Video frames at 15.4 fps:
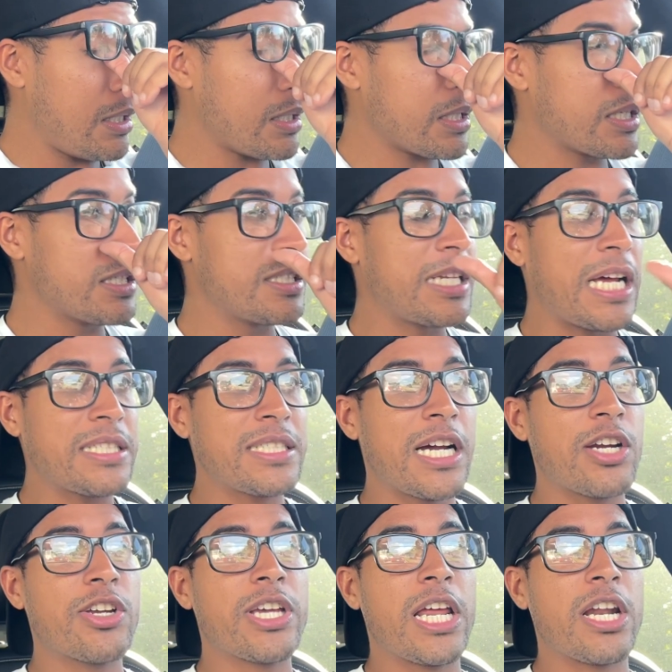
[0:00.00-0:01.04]
Because that's
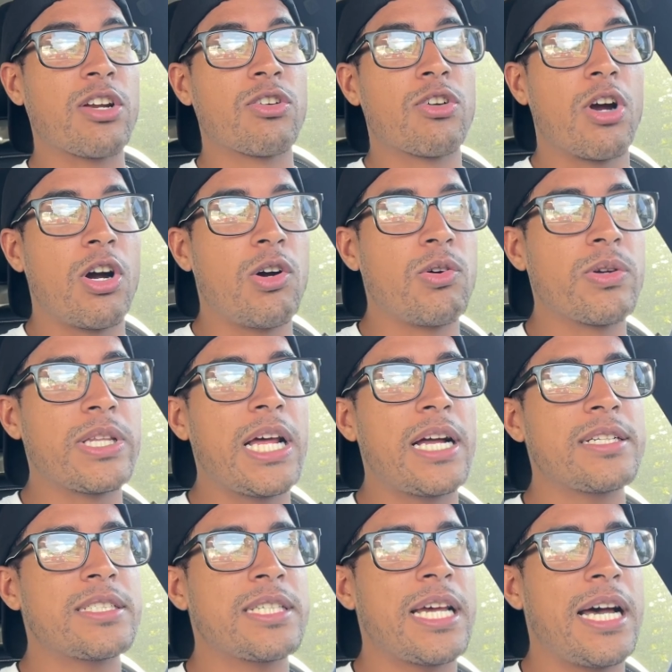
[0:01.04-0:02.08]
how you get to grow.
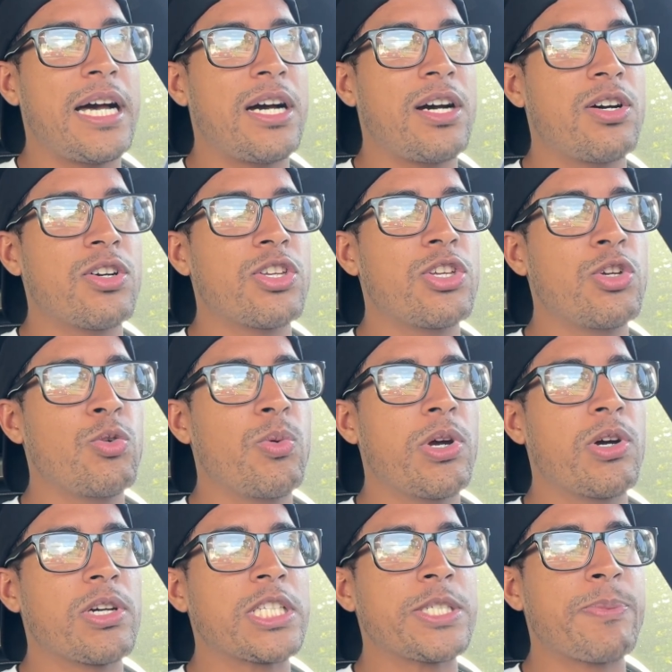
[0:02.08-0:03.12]
That's how you
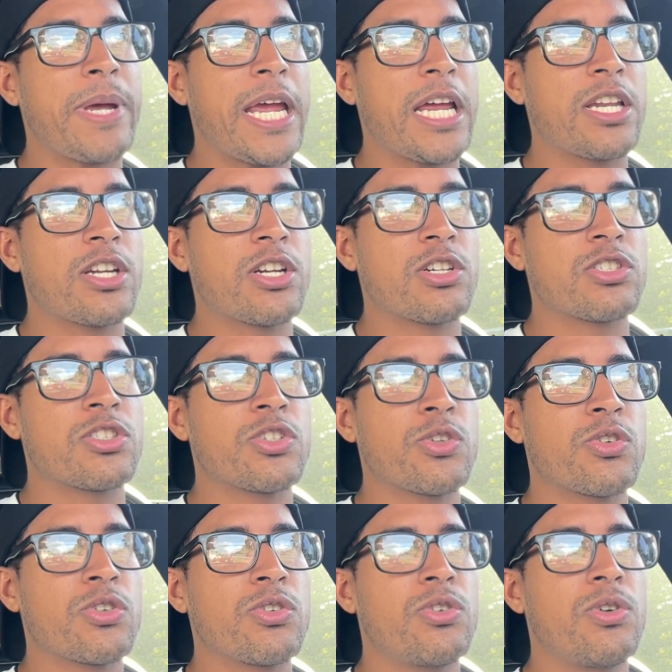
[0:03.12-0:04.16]
will expand your
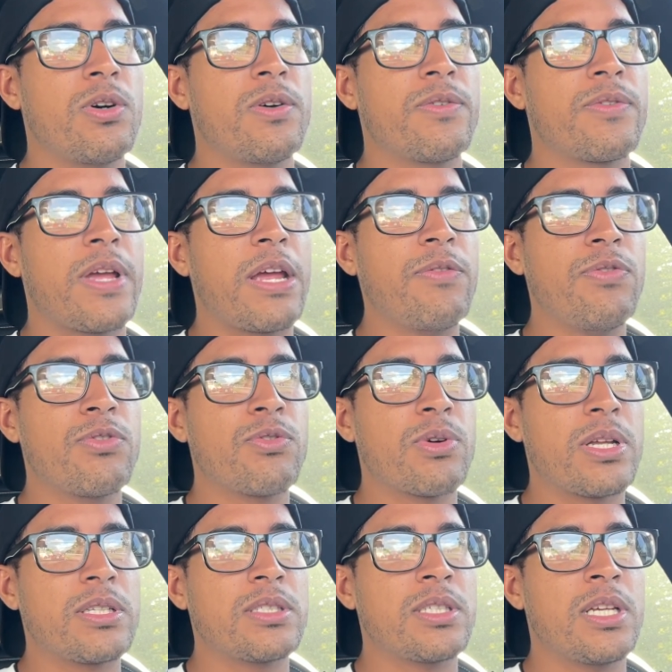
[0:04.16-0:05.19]
circle of
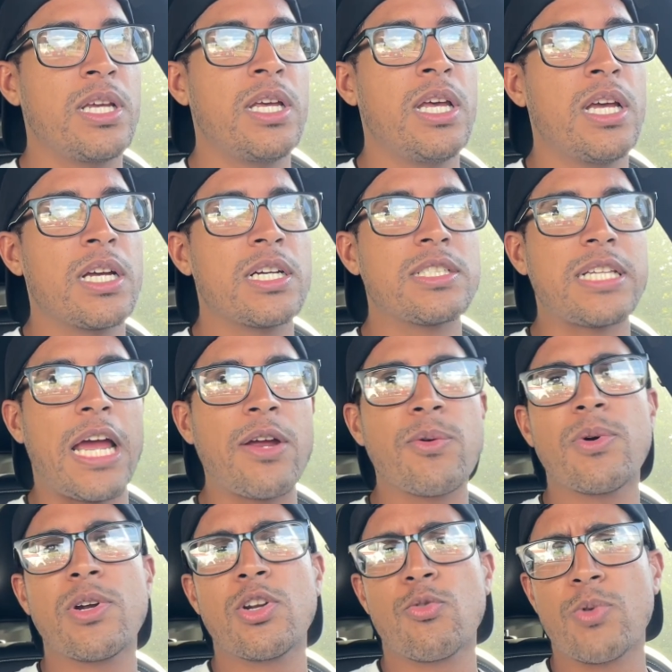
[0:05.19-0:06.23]
influence. Because
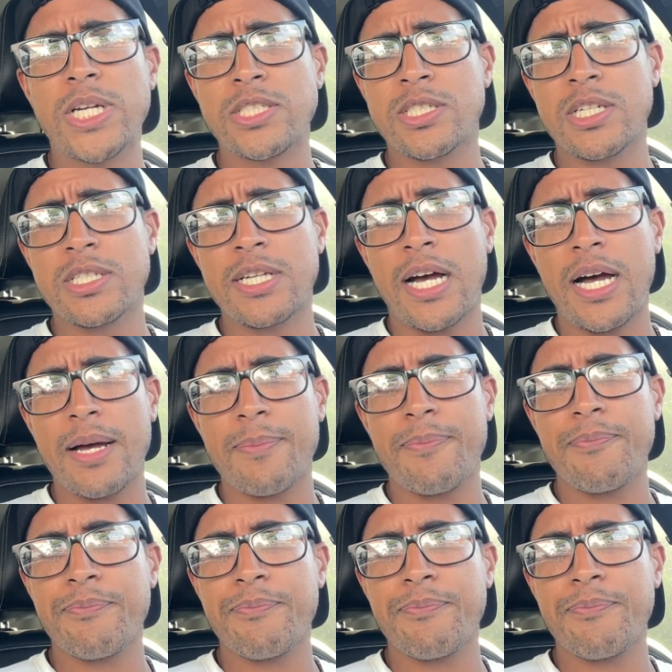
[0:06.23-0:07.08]
everyone who reached the top